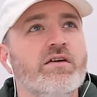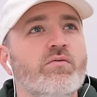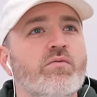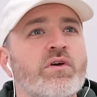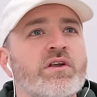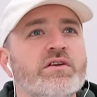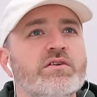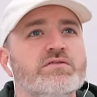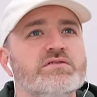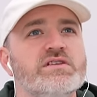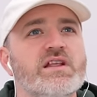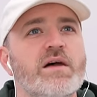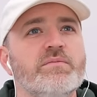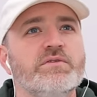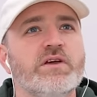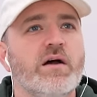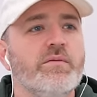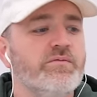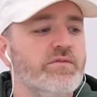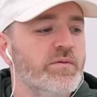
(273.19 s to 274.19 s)
Windows
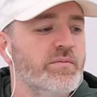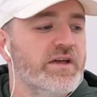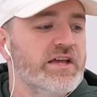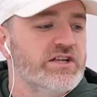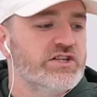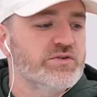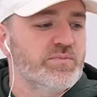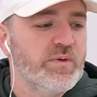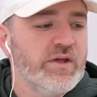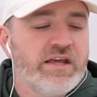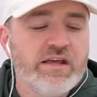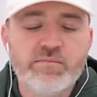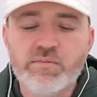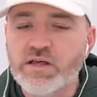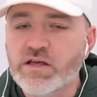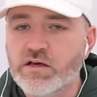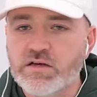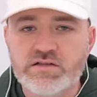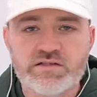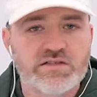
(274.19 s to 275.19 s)
laptop from H P
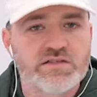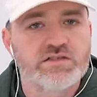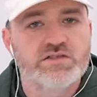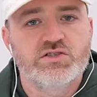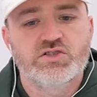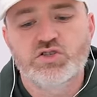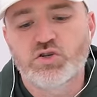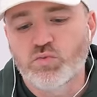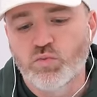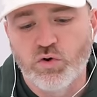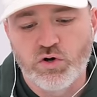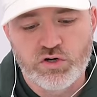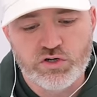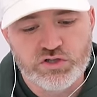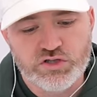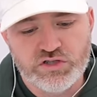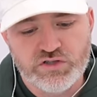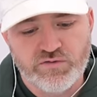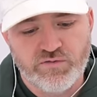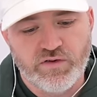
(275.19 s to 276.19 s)
because this should work
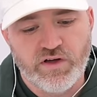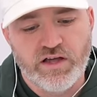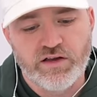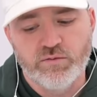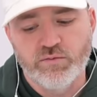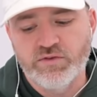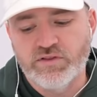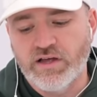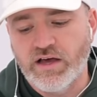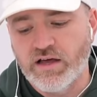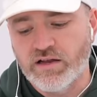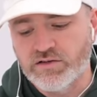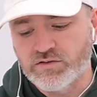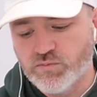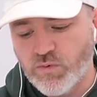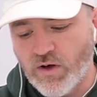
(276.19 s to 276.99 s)
just fine with that as